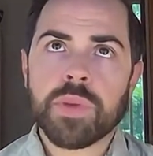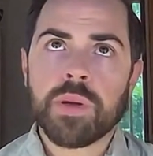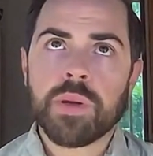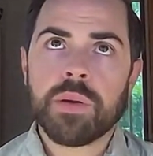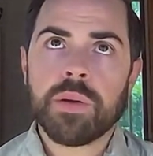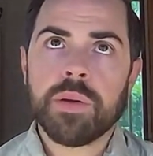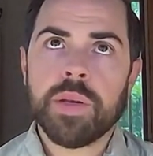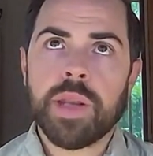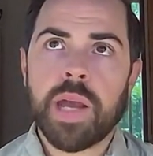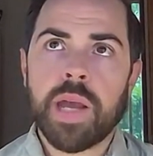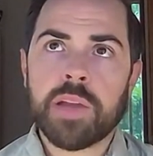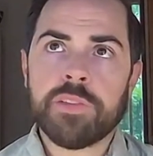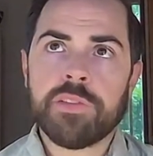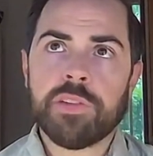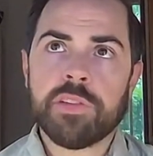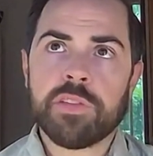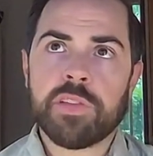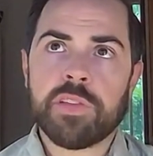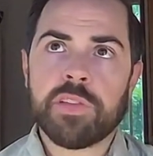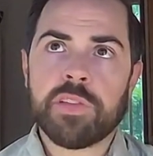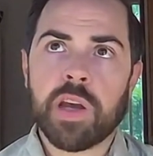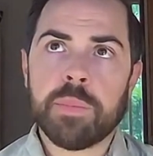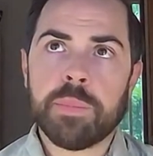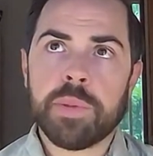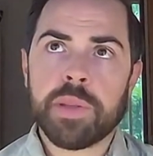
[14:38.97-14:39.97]
not just
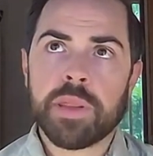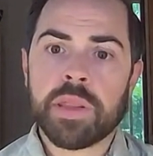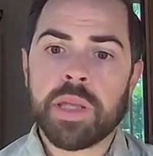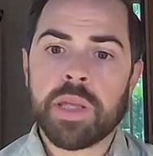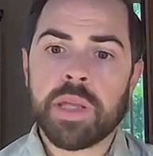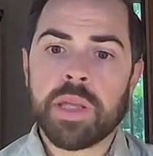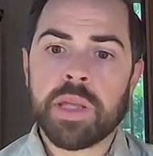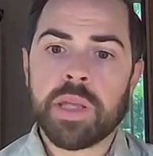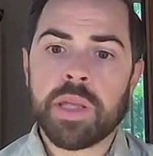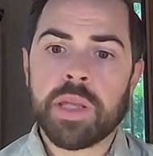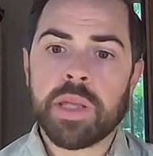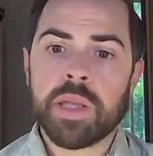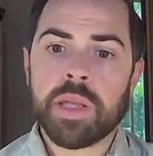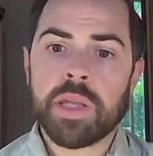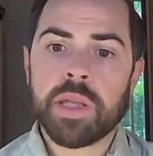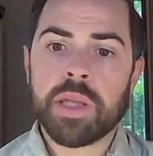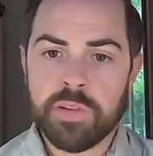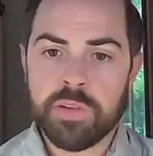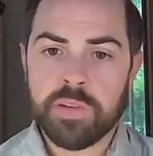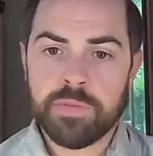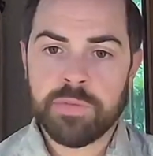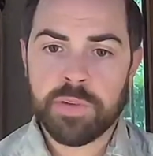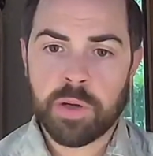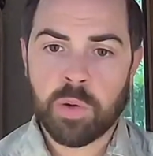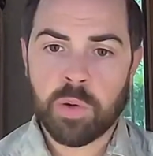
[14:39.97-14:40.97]
hypothetical, but
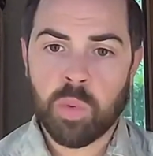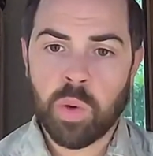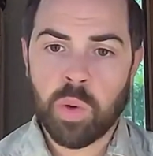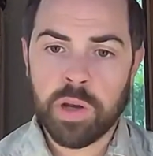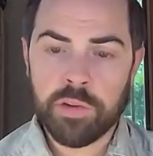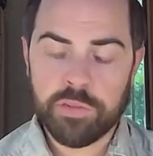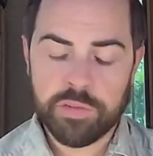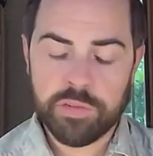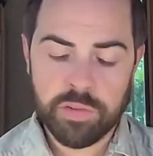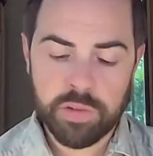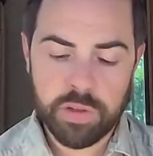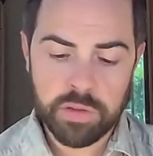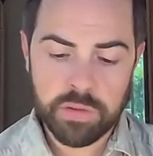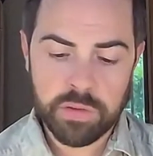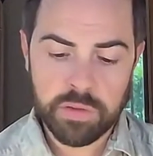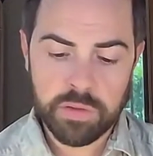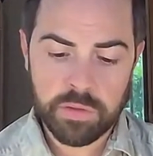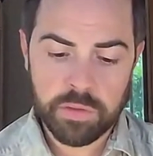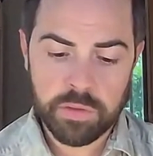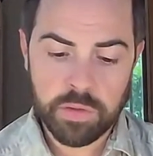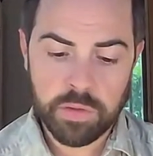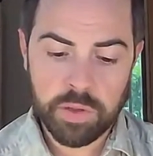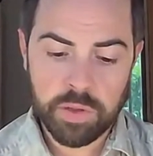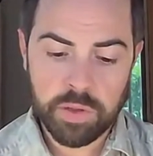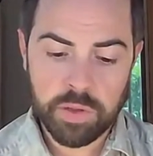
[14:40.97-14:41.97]
specific
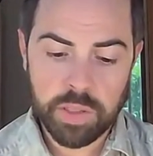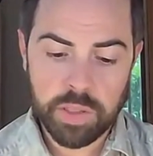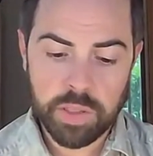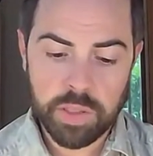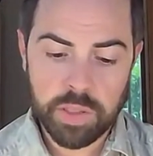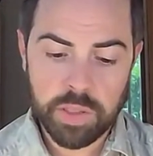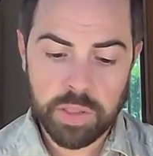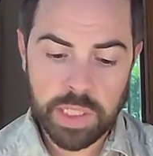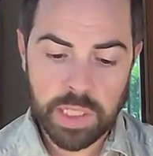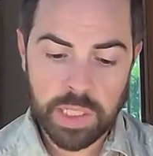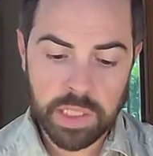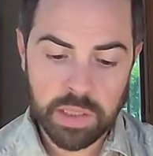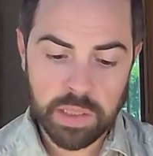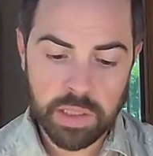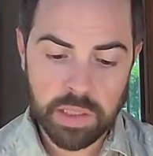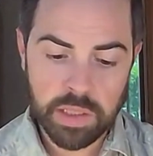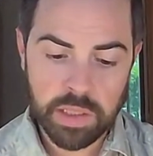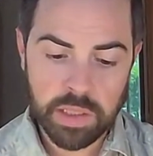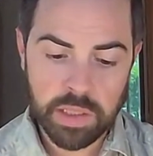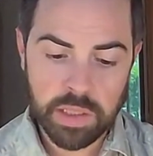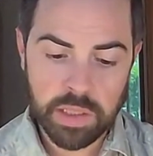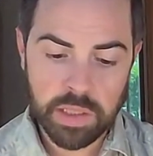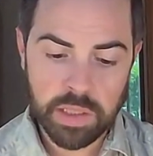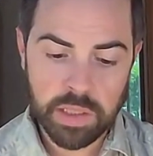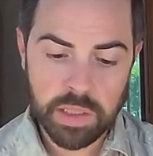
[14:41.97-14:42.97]
questions in the
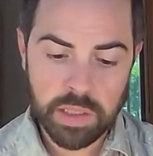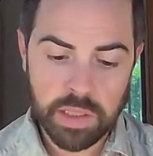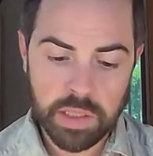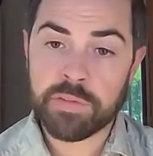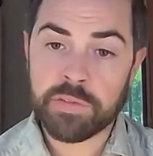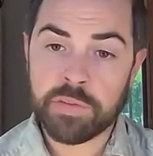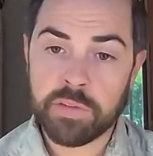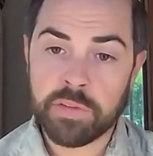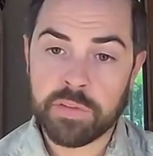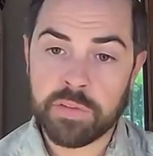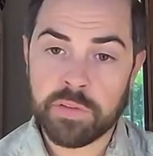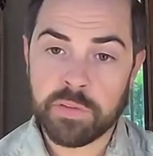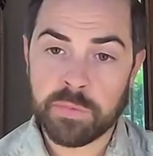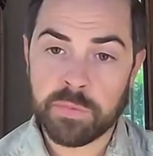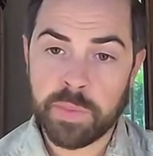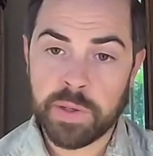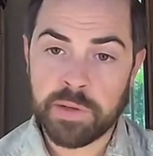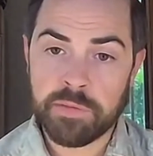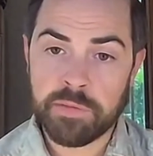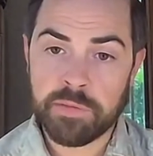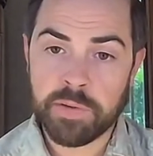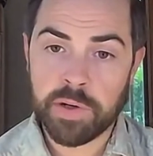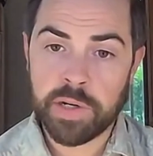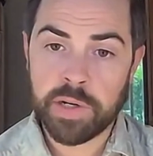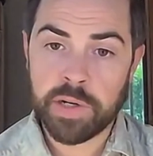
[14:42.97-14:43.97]
interview
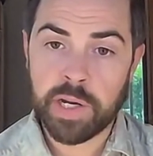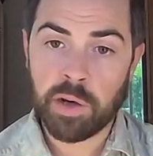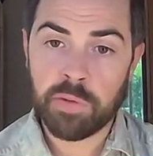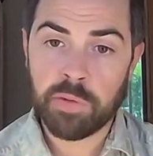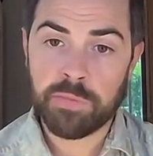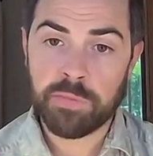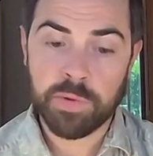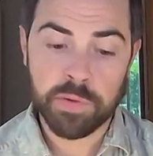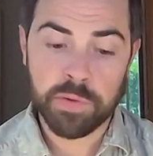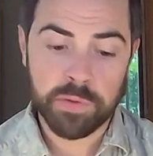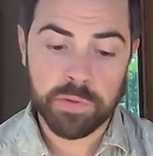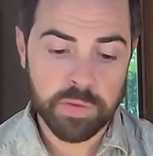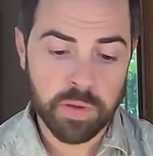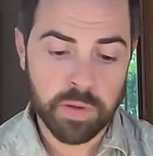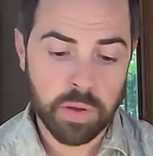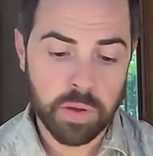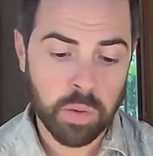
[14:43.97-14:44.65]
process has been very helpful.